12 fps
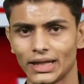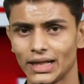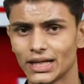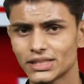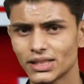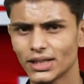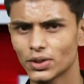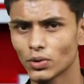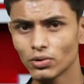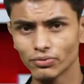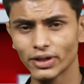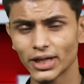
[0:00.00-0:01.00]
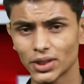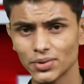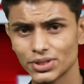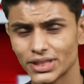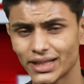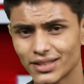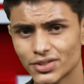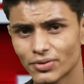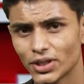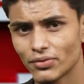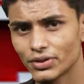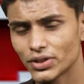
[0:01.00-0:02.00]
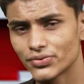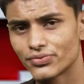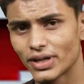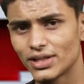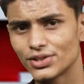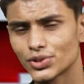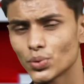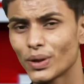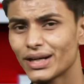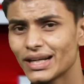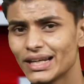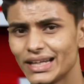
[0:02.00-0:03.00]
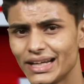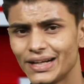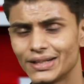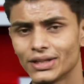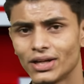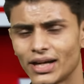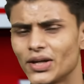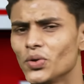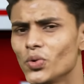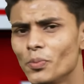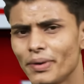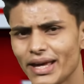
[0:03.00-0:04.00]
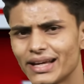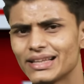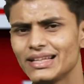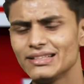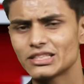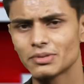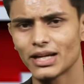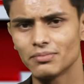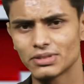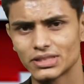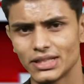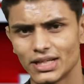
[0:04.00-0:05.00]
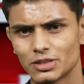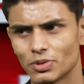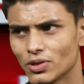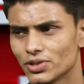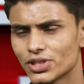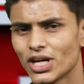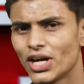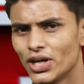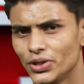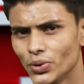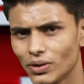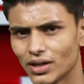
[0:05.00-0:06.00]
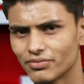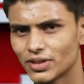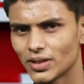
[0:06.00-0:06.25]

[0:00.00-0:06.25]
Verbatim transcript: And lastly, don't forget to share this video with your friends who are in need and who make these style mistakes, because you love